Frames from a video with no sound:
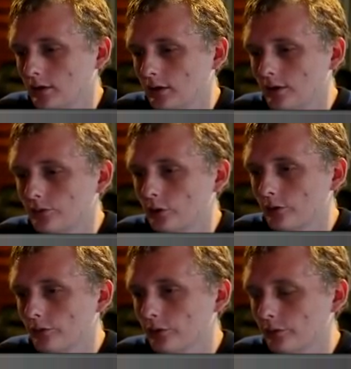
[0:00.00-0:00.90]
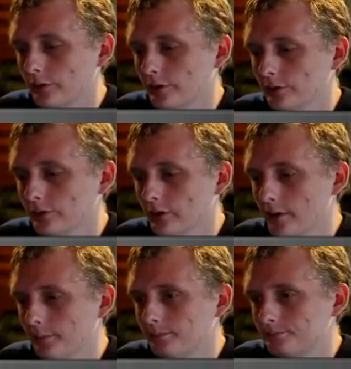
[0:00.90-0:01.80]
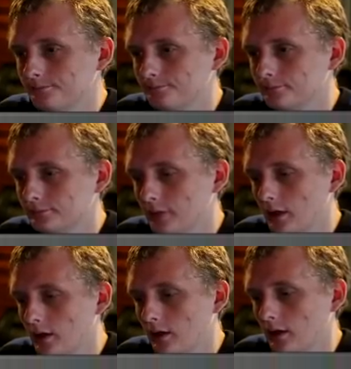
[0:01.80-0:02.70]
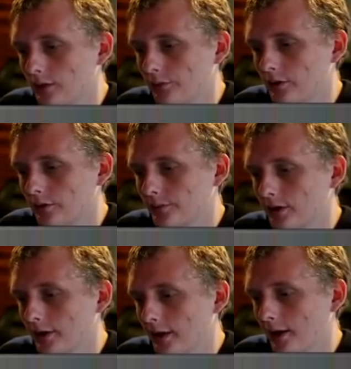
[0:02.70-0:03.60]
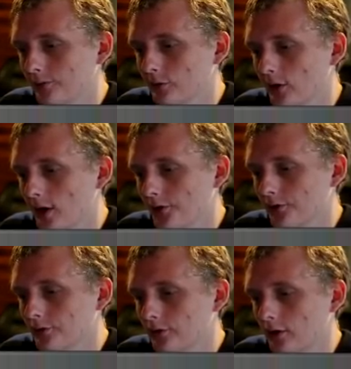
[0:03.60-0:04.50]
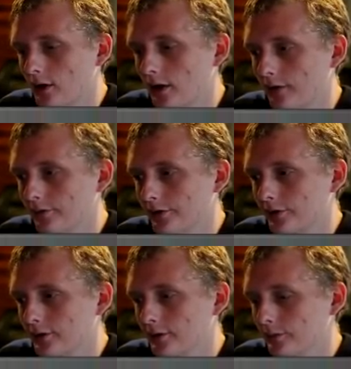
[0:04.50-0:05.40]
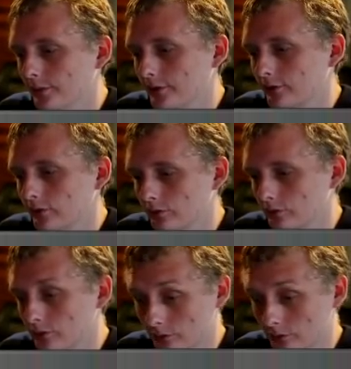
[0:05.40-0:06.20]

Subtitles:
And then his Wilfred will be used up. And we know he probably has Marauders. And I have nothing to eat with my Slyzards,